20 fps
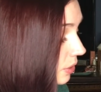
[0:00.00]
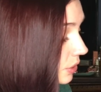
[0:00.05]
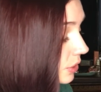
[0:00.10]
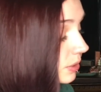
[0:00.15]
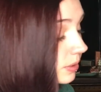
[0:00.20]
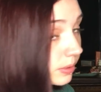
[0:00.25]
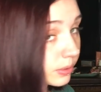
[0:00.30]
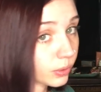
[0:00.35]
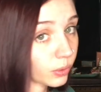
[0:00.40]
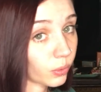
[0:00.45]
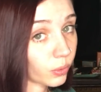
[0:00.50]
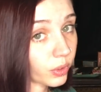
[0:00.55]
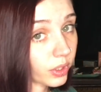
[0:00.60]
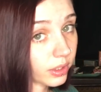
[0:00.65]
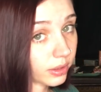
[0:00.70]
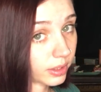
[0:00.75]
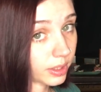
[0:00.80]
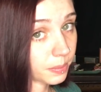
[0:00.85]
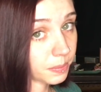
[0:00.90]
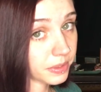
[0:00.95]
nude
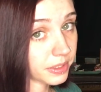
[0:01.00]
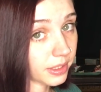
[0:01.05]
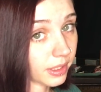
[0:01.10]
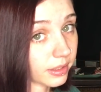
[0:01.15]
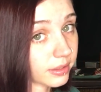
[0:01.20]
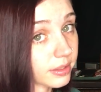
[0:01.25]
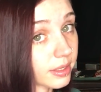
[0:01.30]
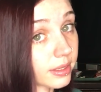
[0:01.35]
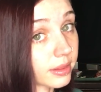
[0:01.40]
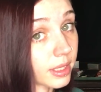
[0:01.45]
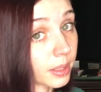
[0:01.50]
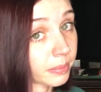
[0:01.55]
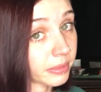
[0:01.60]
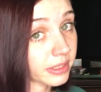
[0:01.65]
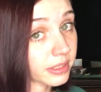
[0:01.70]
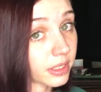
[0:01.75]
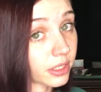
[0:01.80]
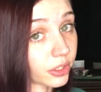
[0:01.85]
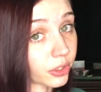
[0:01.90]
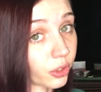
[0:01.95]
lipsticks, and let me
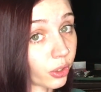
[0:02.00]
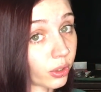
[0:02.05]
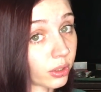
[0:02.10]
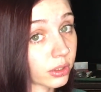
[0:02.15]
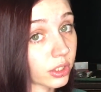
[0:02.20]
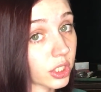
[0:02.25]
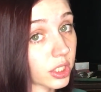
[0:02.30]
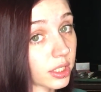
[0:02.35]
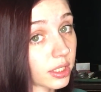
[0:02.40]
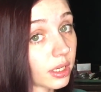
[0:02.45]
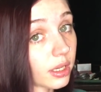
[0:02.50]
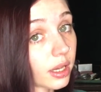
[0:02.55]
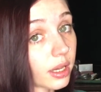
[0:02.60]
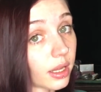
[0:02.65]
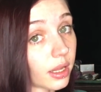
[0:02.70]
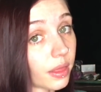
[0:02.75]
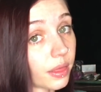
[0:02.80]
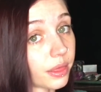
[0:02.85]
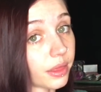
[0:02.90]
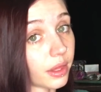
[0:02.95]
tell you, girl, she
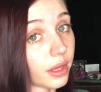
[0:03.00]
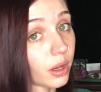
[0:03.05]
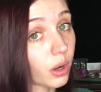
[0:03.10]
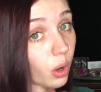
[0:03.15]
hit the